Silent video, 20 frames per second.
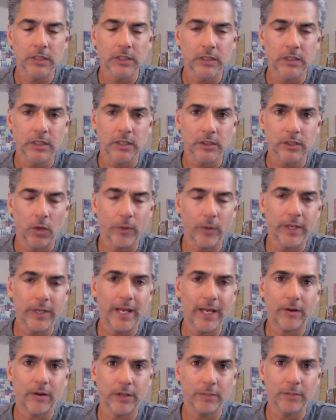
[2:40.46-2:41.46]
and going
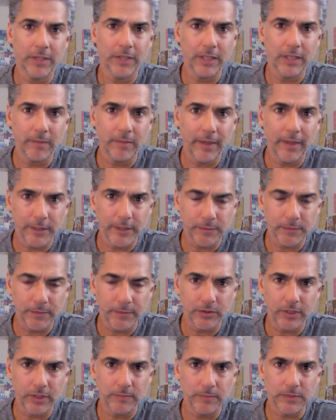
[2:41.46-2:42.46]
out and meeting
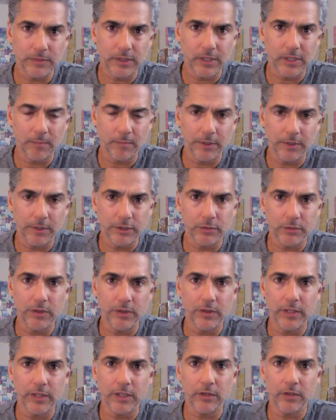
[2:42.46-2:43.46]
management teams of companies we
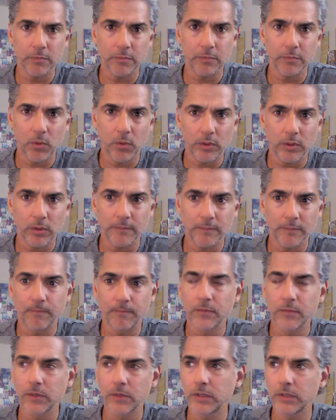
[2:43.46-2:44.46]
think are important,
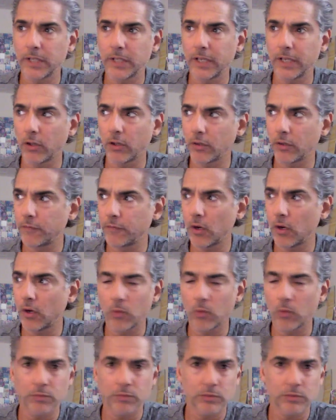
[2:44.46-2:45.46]
getting on the
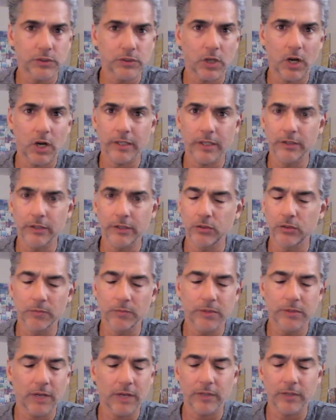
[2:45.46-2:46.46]
phone, talking to
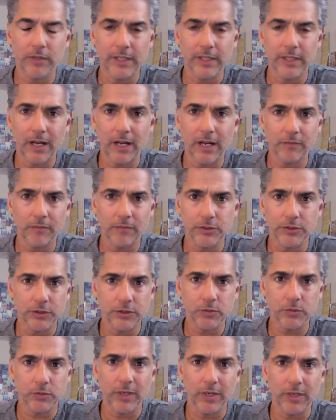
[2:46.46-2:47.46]
them, covering
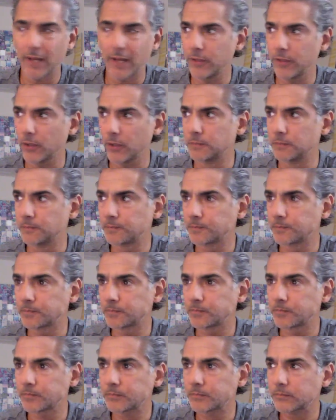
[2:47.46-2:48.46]
conferences, what have you.
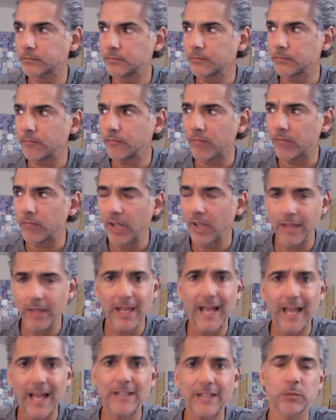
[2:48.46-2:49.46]
And
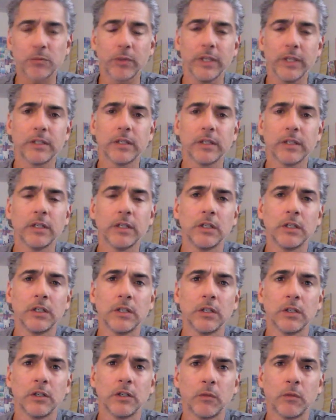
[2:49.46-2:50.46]
last week,
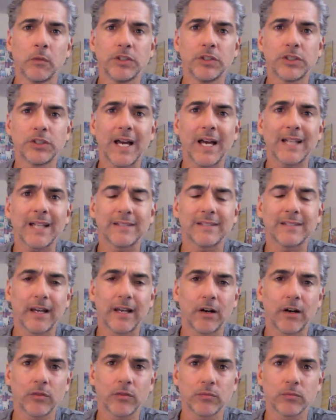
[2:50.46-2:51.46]
we sat
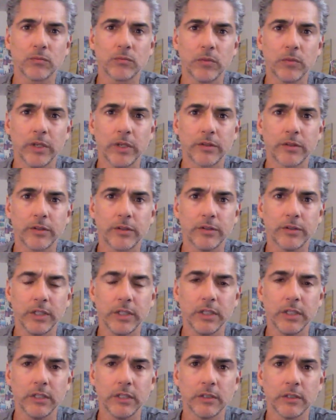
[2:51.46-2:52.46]
down with
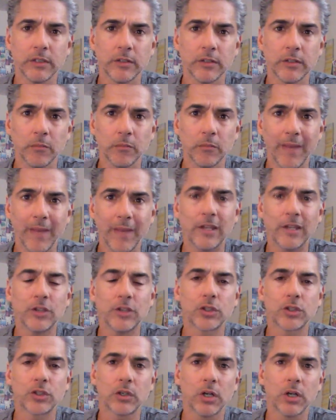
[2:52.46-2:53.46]
the
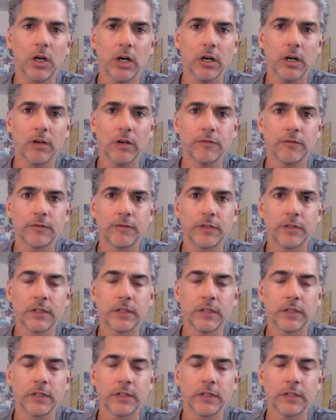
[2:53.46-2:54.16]
manager of